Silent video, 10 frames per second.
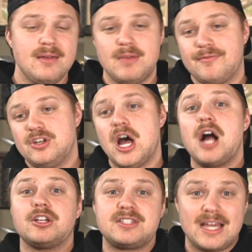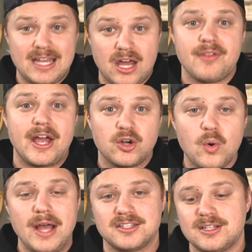of not setting out on that
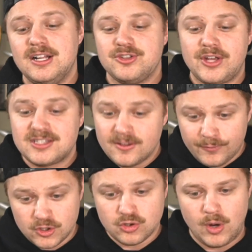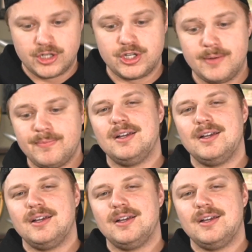quest? So that's the first question.